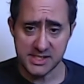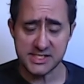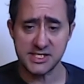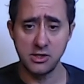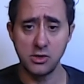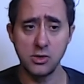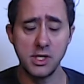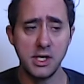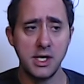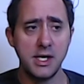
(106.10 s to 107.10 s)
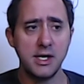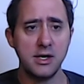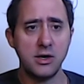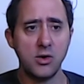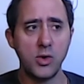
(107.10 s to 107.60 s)
So
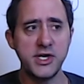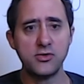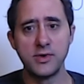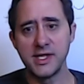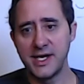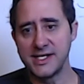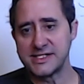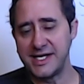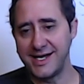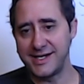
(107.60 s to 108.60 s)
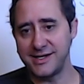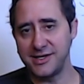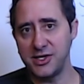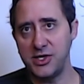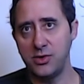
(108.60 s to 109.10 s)
when you realize that
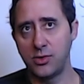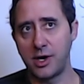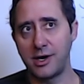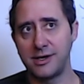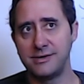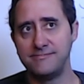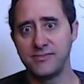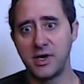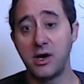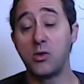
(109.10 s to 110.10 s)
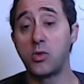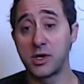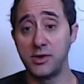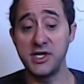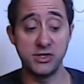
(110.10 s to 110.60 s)
we're
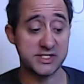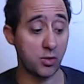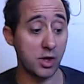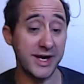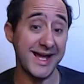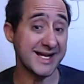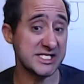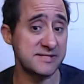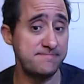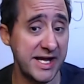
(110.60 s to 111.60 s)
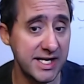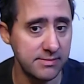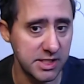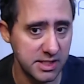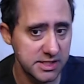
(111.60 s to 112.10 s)
going to use the word
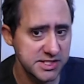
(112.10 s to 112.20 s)
expendable.